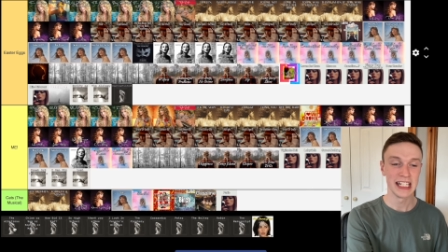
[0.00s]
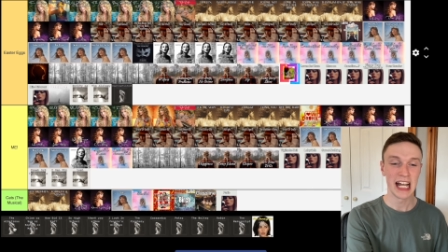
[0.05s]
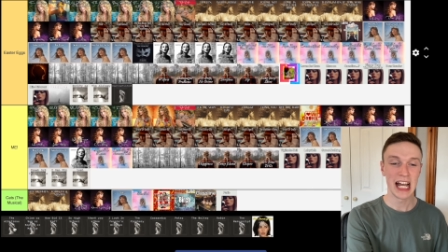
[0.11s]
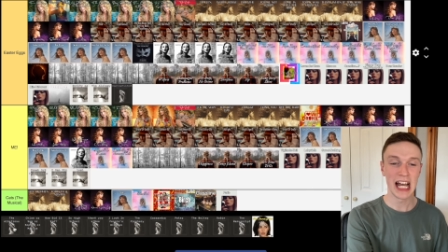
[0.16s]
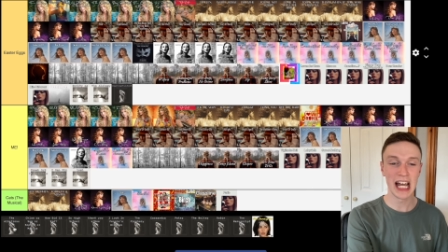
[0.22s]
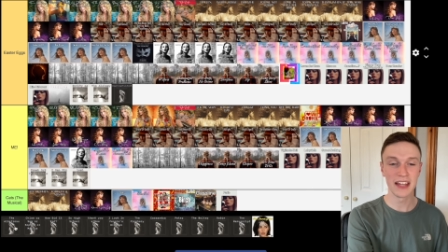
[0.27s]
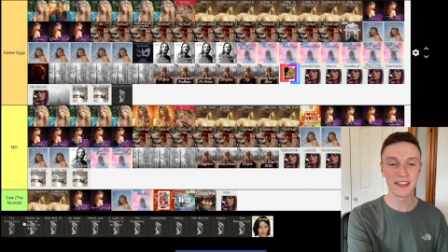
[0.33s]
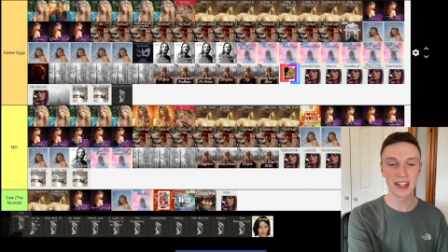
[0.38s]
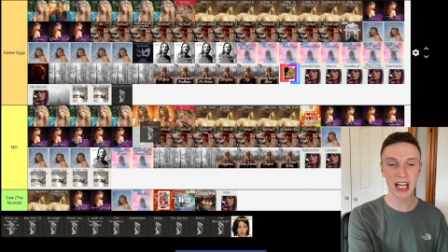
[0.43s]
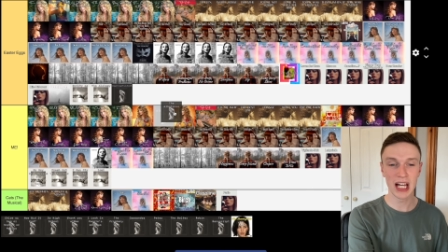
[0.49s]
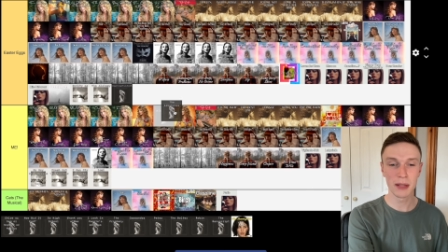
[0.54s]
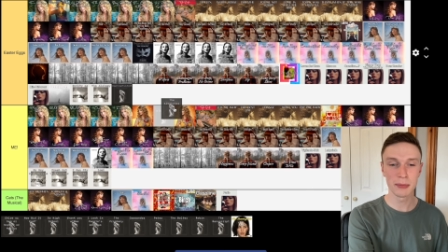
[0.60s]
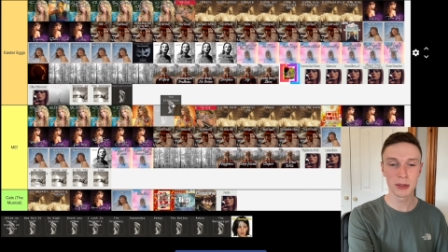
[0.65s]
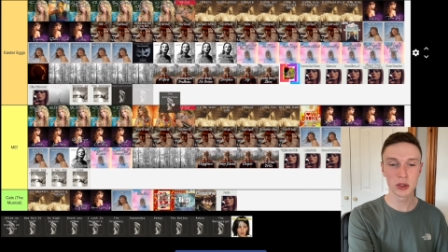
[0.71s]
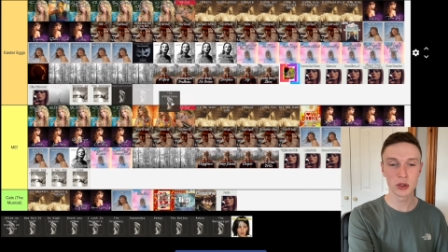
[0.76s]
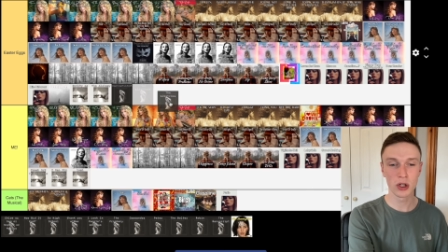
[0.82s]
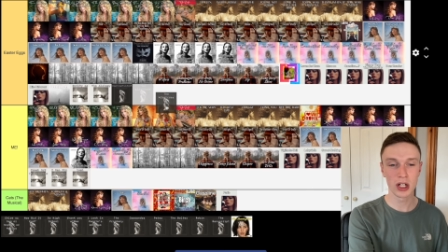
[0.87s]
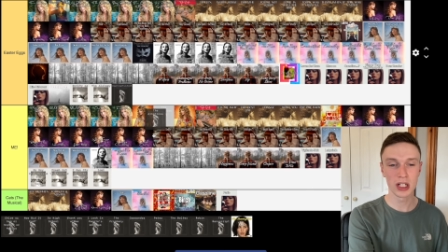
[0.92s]
Uh, the
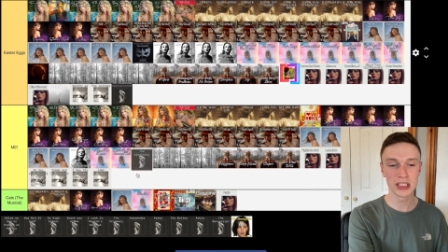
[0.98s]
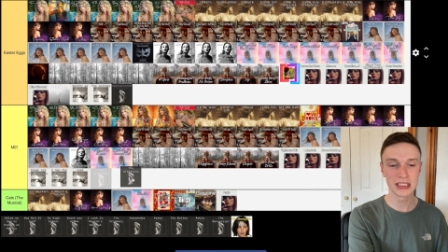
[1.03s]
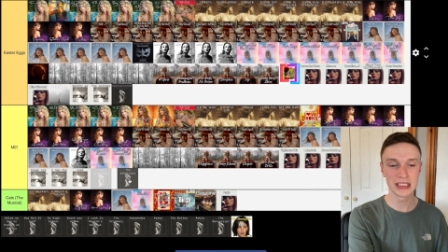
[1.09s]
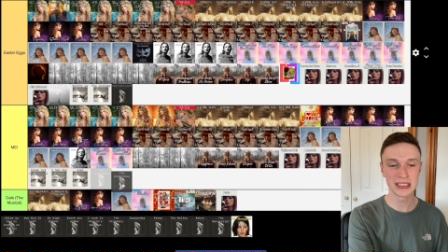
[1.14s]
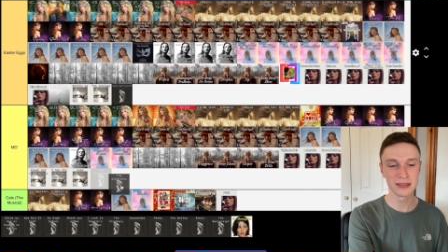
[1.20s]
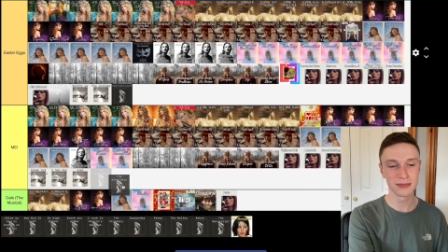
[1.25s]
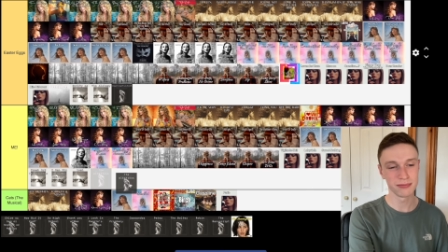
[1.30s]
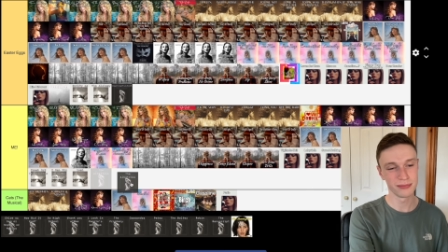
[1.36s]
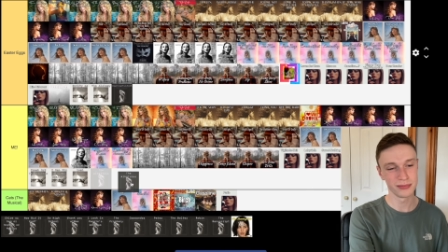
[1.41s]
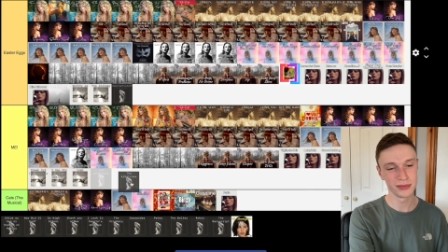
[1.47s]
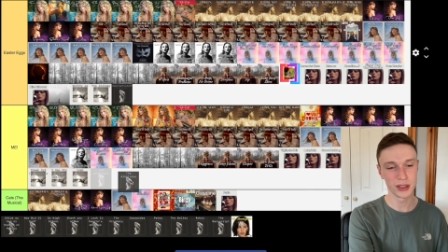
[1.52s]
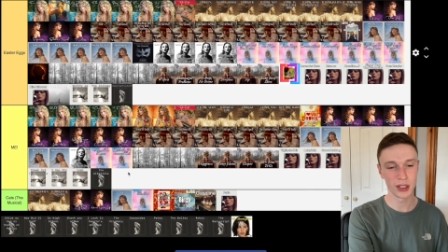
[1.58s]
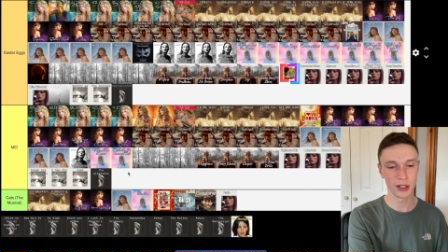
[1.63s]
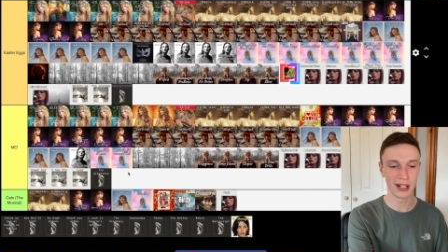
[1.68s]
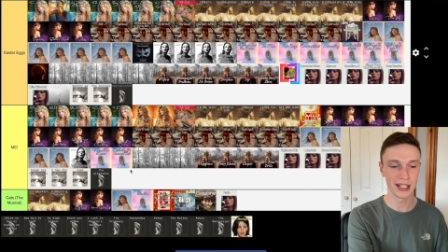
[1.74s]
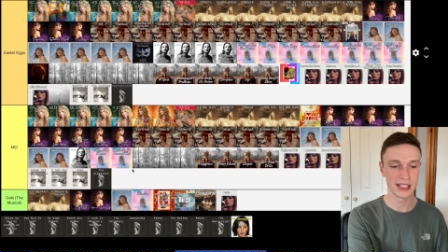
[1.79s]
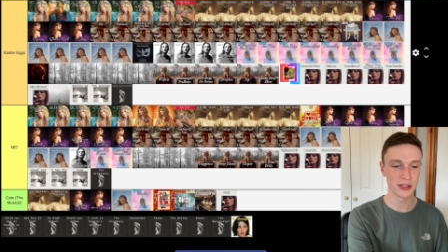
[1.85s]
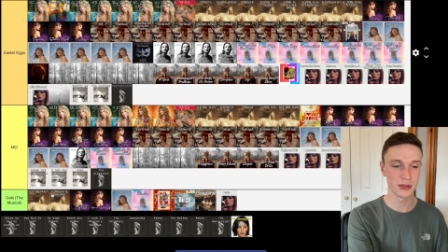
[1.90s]
Albatross,
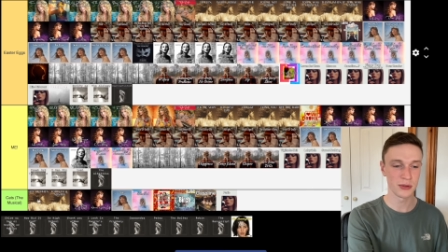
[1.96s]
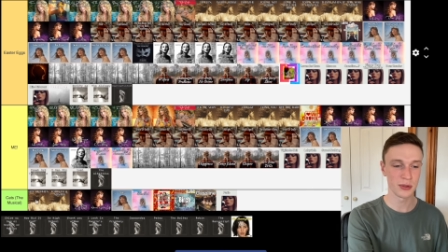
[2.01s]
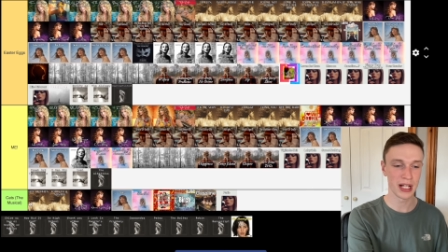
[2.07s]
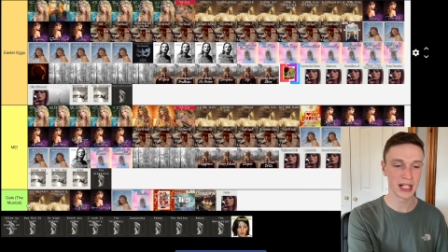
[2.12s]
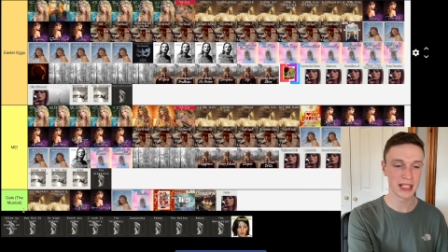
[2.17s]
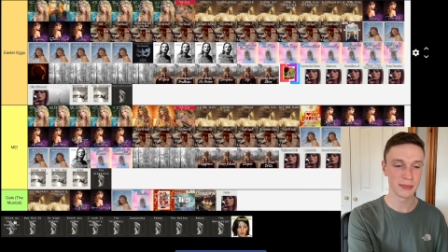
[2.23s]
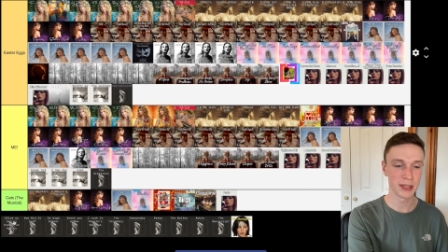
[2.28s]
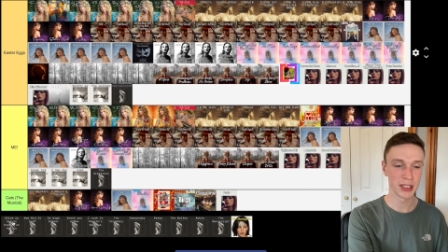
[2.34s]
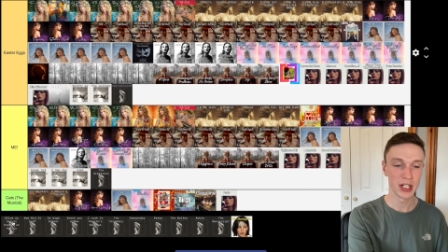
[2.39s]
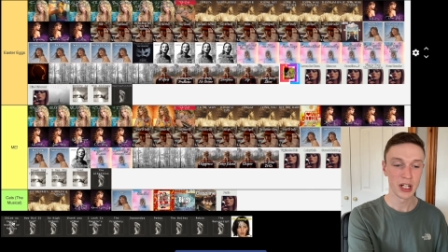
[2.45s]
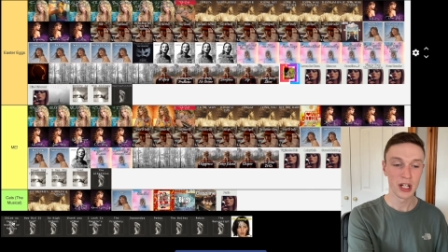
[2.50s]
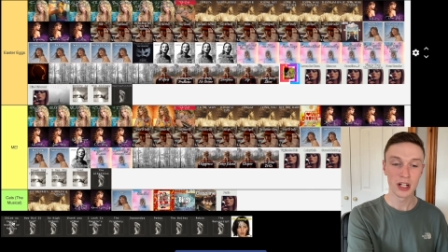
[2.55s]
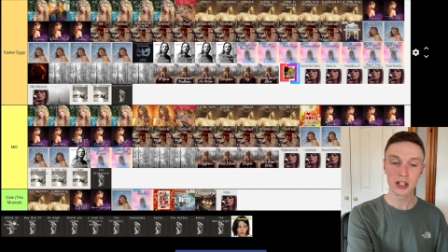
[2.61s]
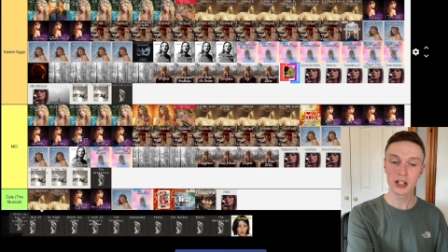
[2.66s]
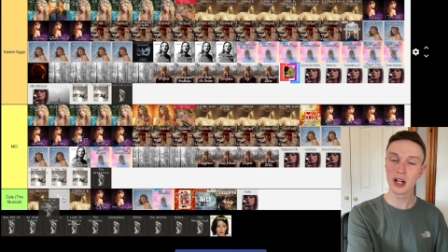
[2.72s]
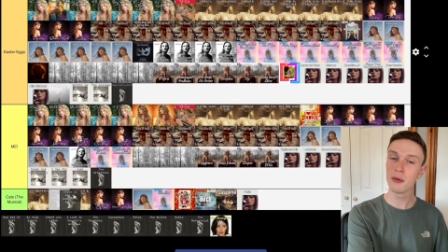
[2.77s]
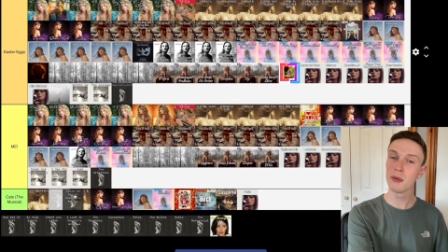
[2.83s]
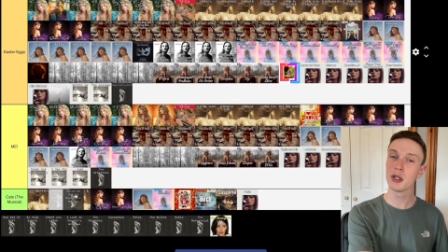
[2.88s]
don't listen to it as much.
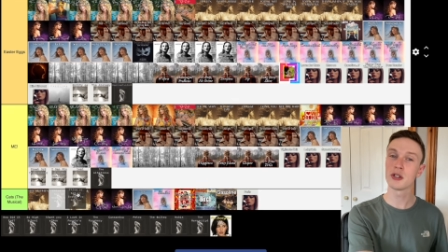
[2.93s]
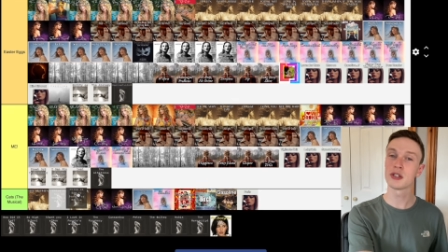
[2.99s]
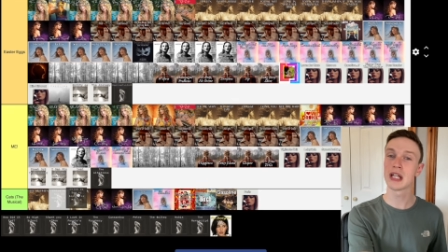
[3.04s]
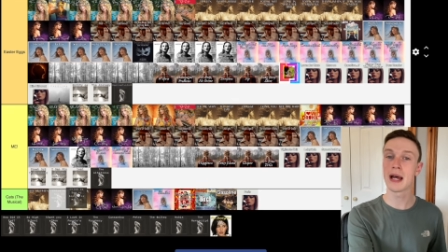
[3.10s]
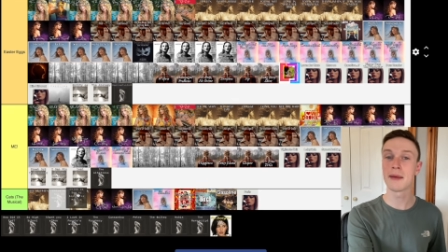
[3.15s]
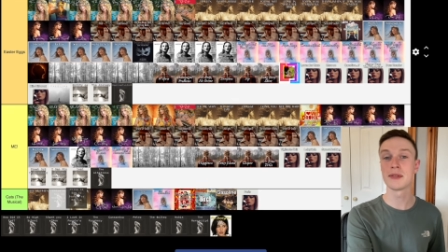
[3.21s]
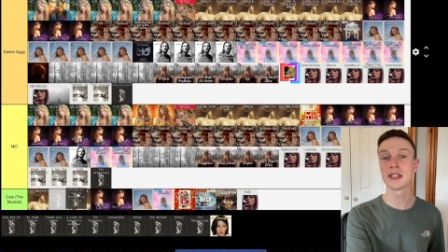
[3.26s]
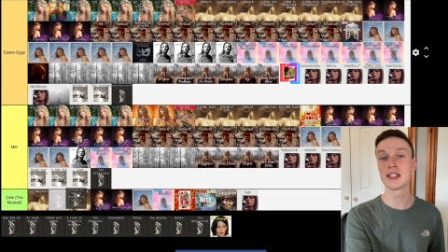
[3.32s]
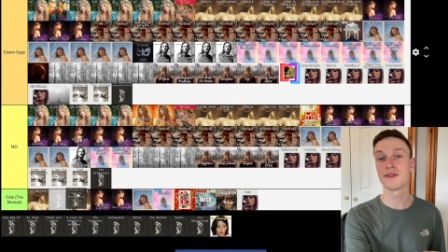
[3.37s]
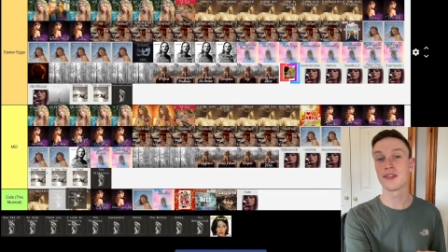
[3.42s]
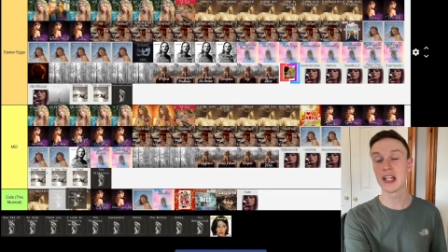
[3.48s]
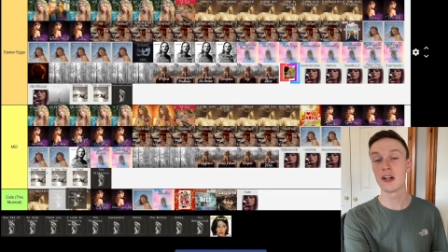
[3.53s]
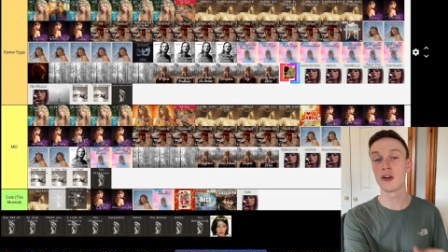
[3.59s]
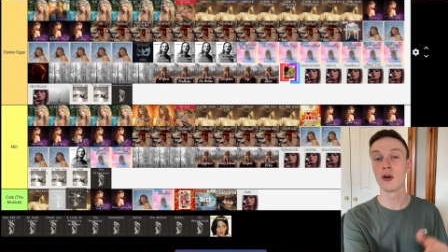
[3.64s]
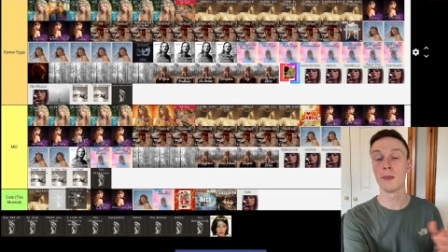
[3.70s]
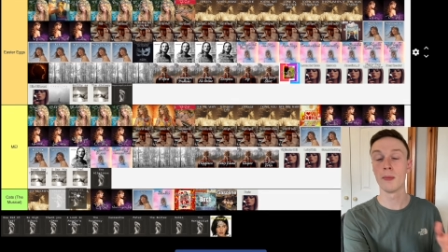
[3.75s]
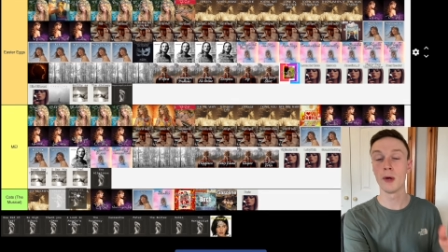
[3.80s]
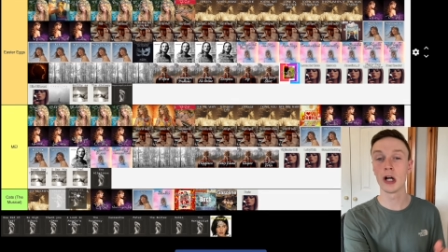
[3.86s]
Chloe Osama, Sophia
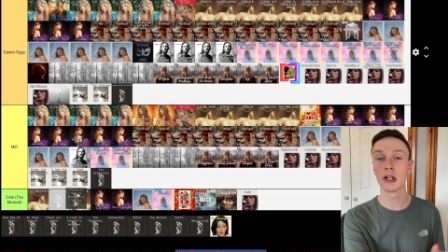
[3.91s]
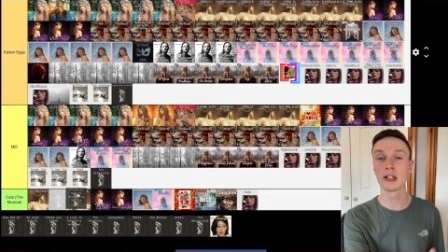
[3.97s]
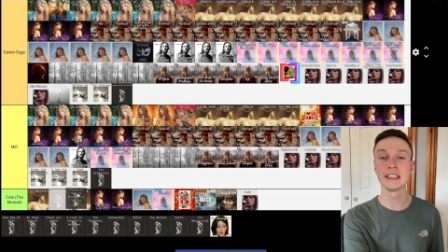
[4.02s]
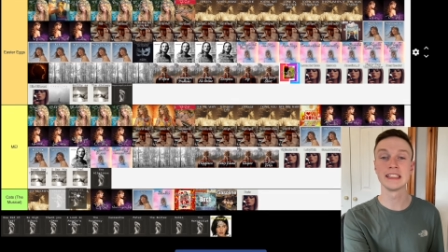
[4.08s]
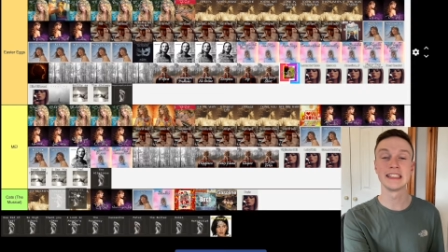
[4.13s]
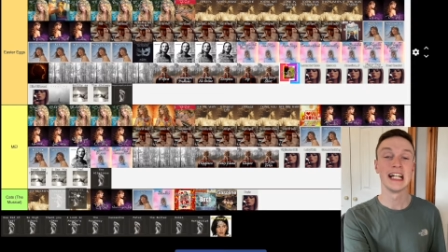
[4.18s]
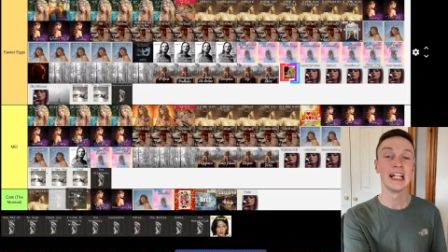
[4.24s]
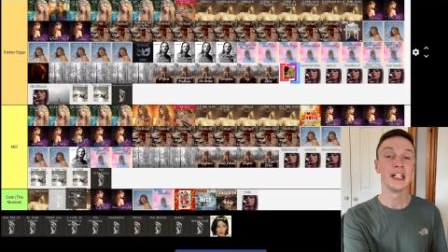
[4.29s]
Marcus.